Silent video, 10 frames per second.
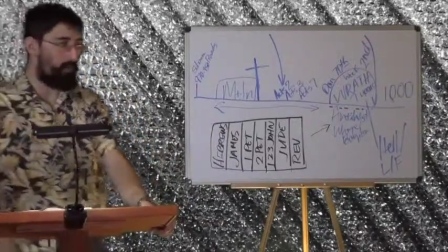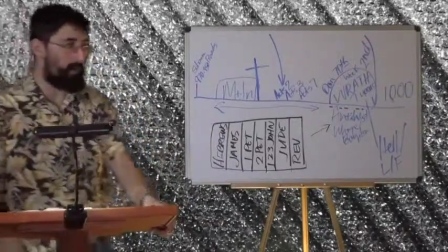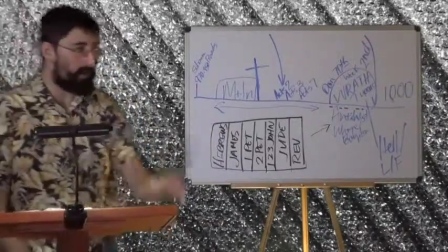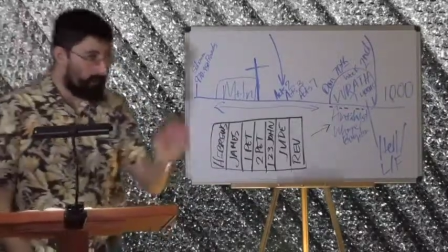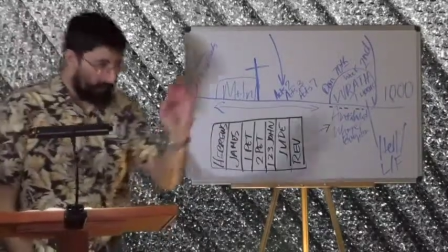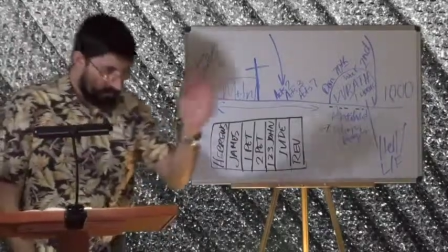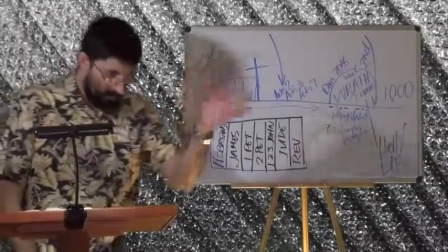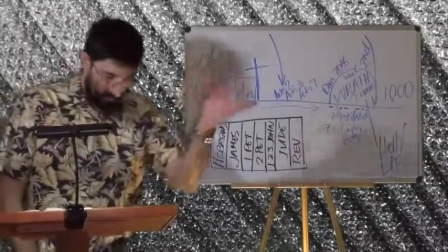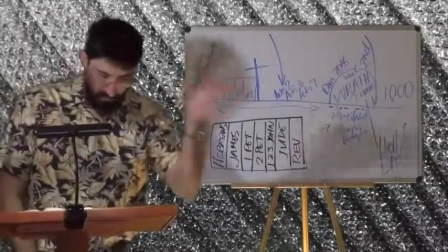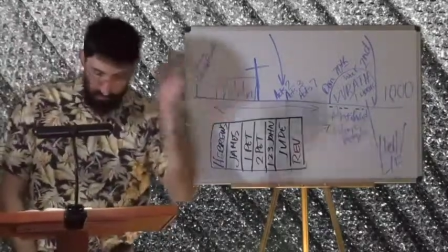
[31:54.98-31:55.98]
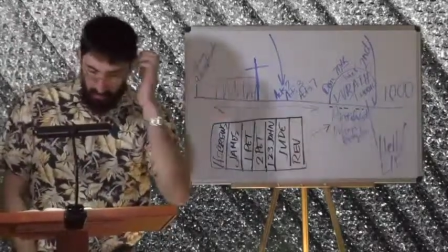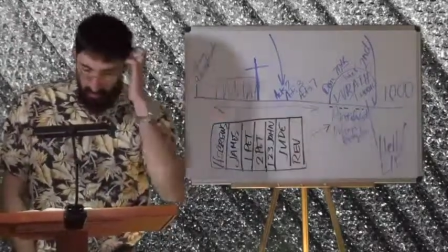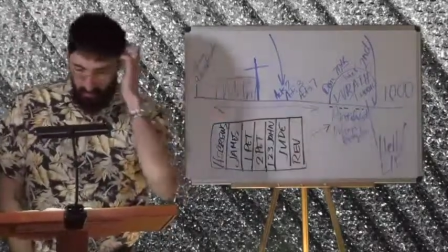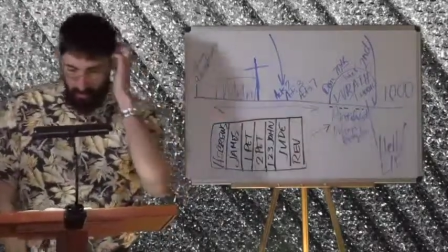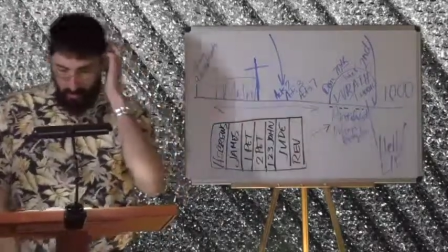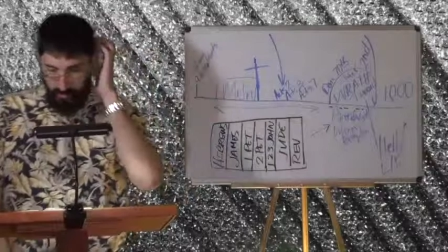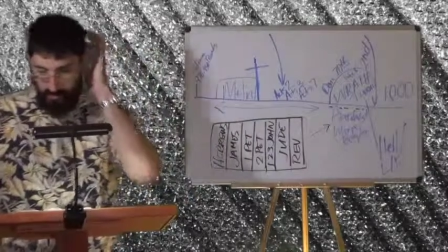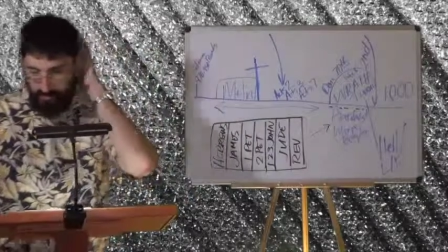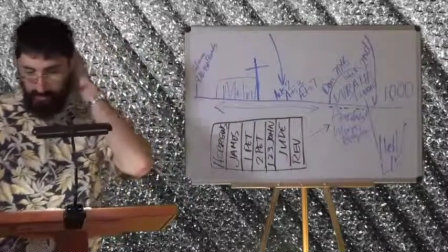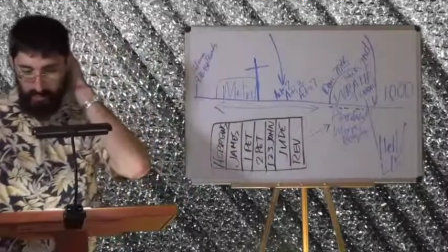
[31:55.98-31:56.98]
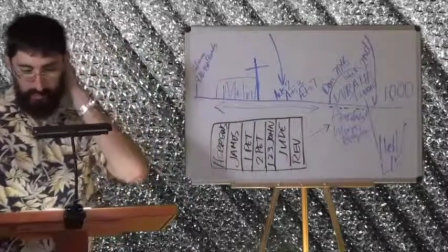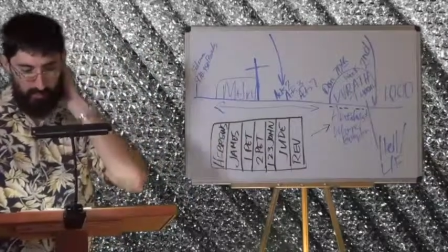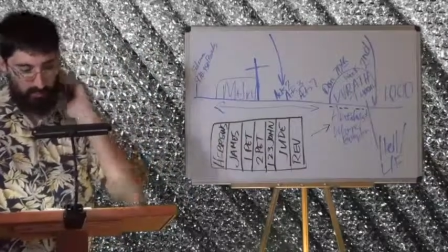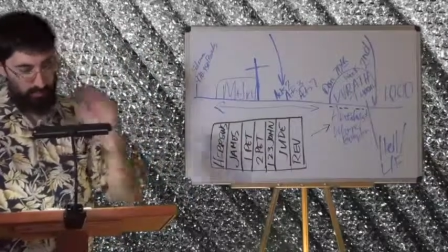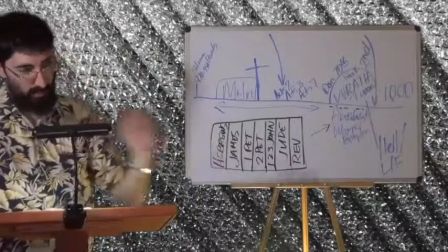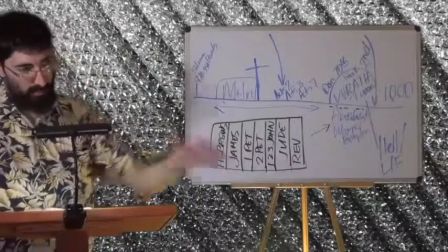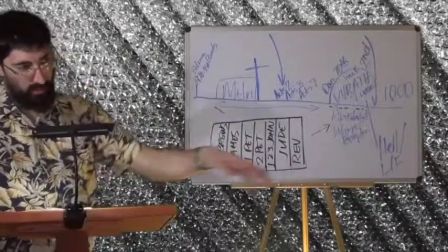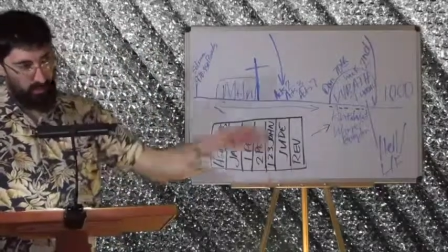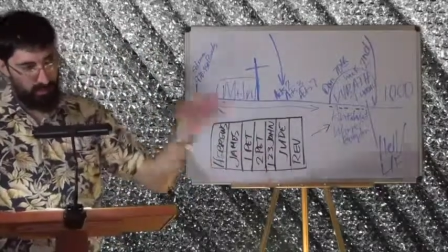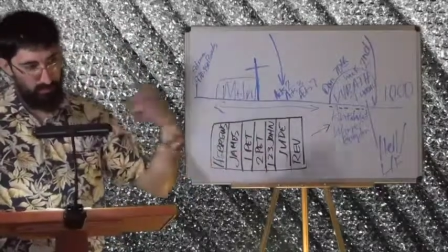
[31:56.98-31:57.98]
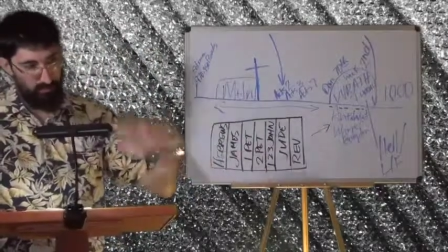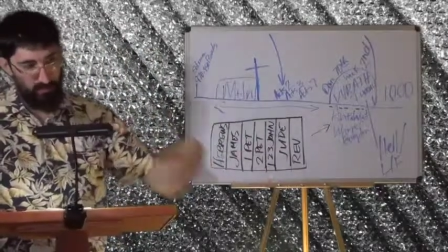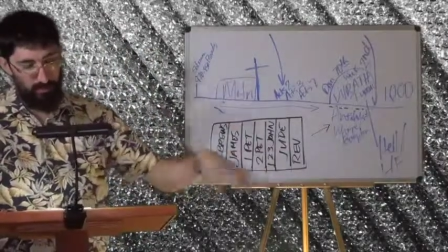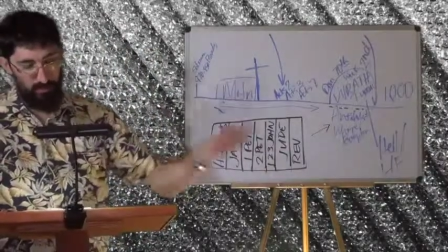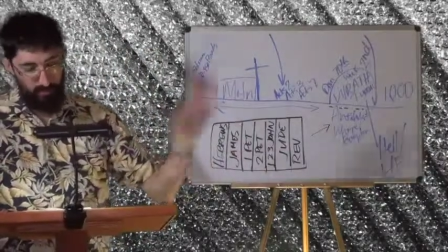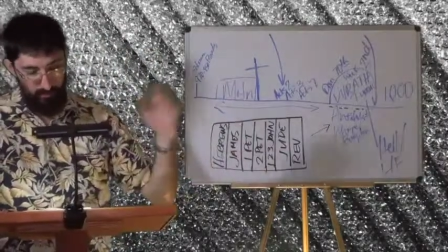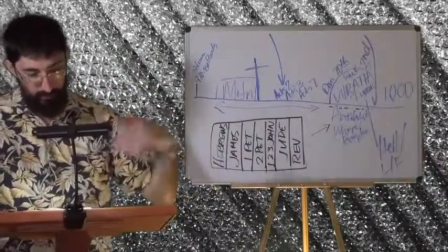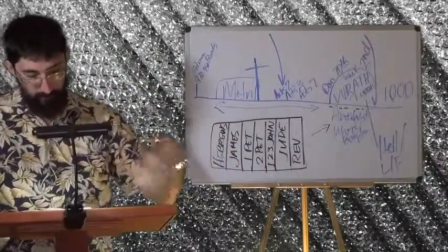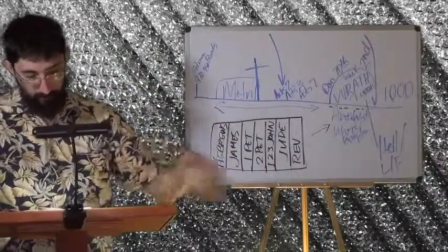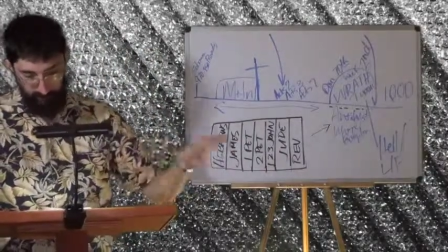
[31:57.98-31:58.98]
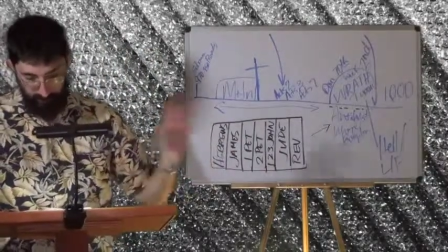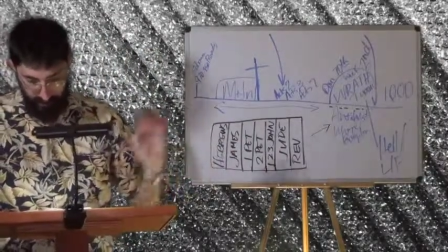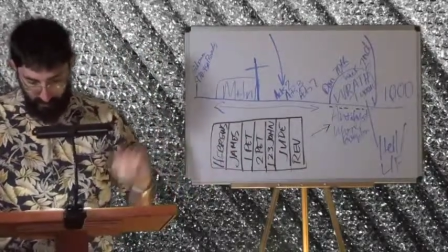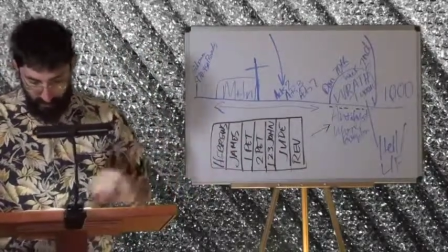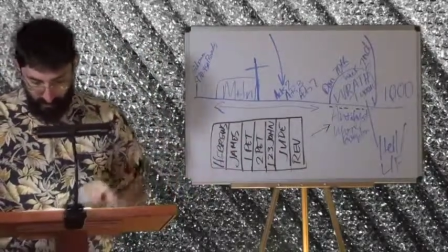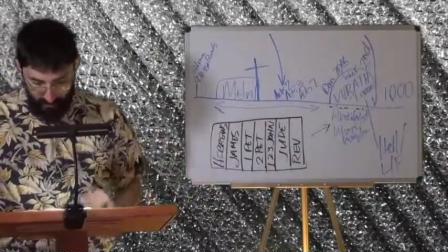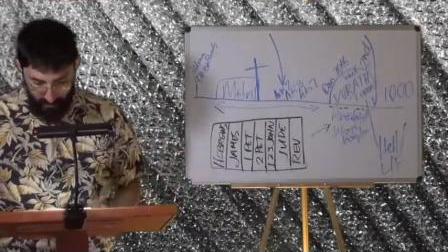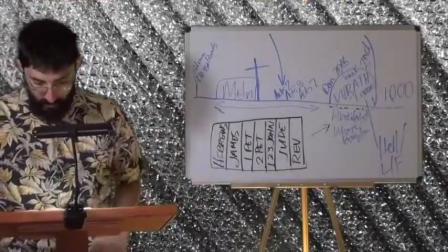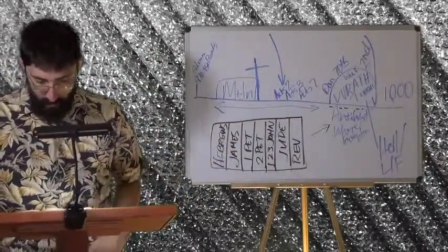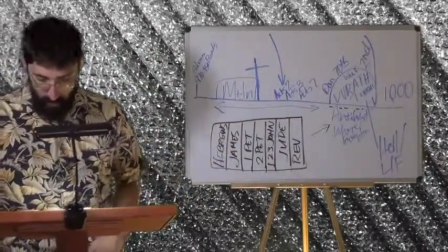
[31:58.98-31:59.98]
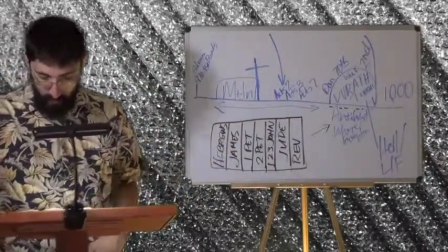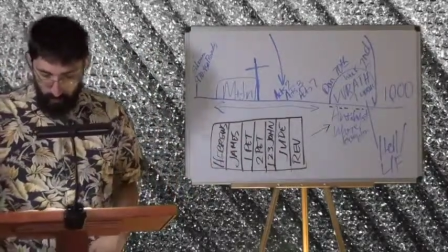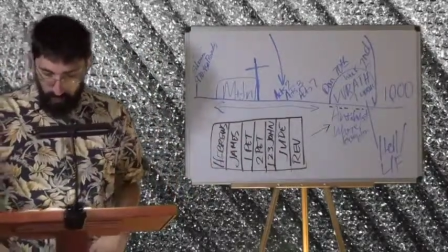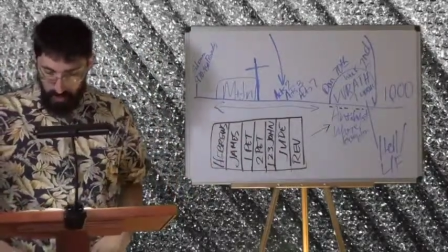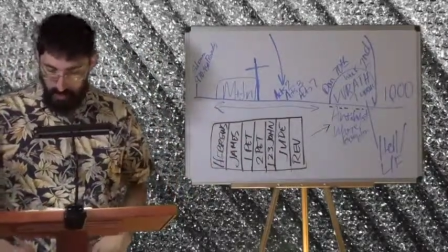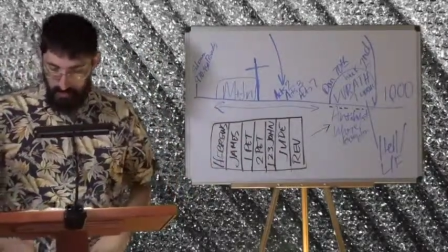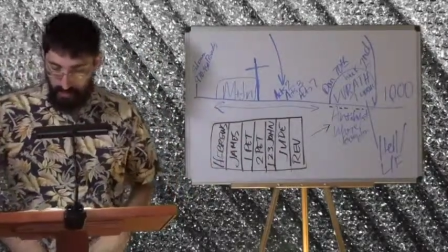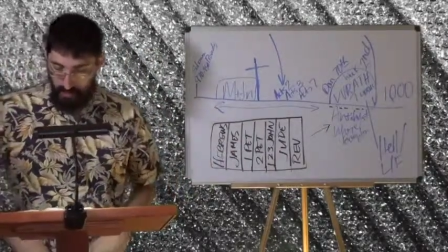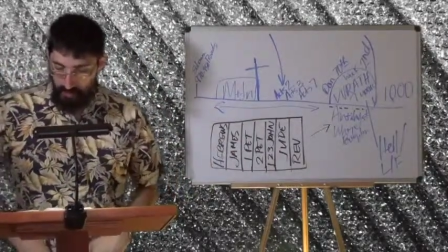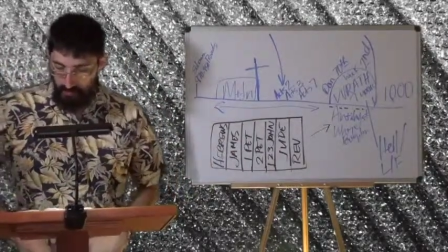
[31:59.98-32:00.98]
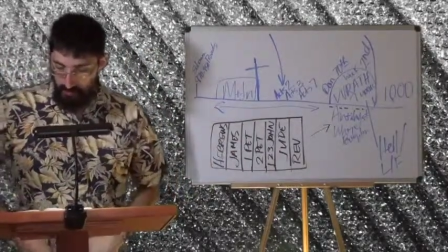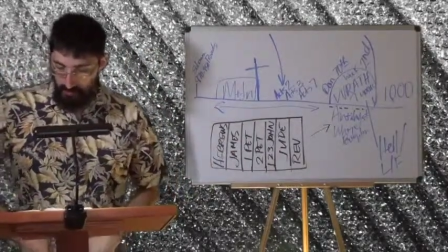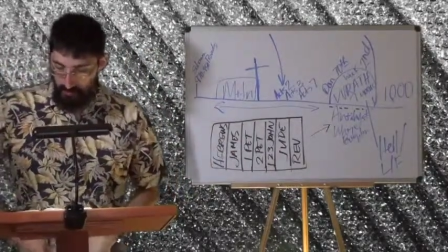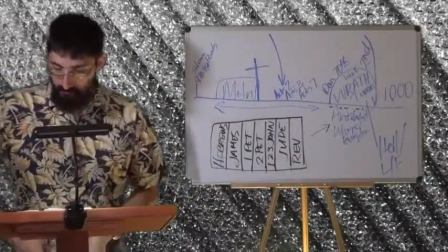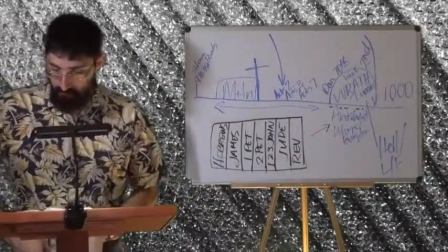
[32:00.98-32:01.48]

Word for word: Word. Genesis 3, just like Satan encouraged Eve to do. Wishy-washy in doctrine?